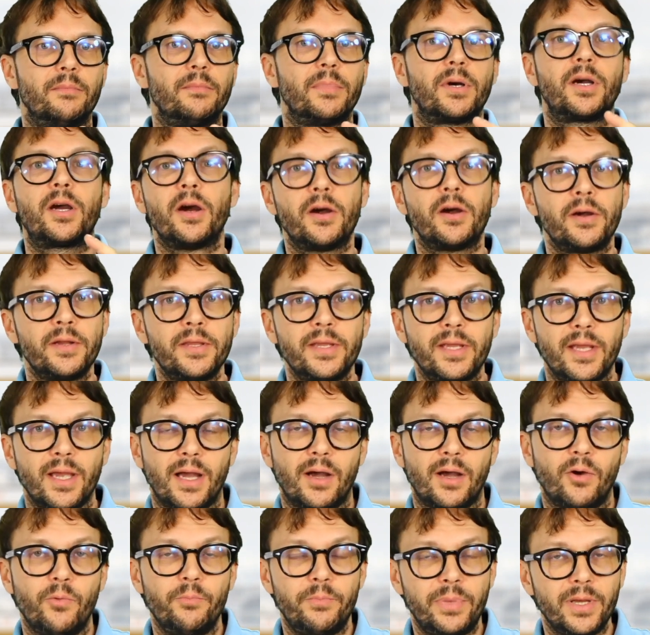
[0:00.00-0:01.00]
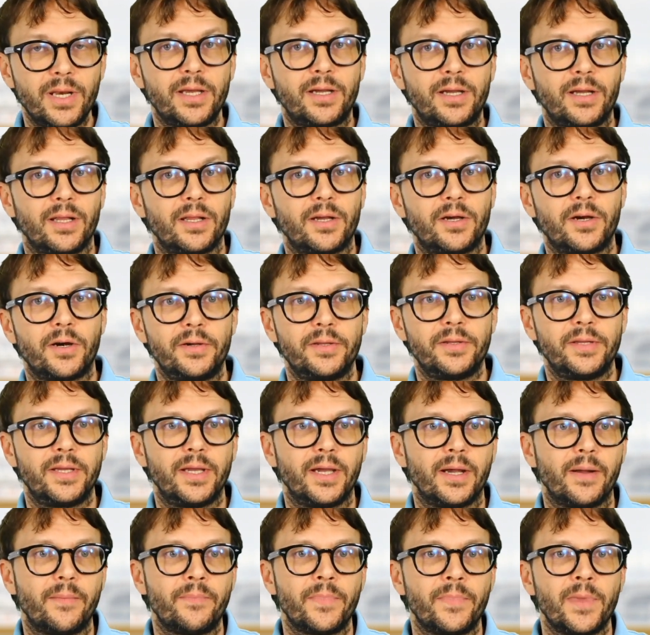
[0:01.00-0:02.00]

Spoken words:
hernia, umbilical hernia,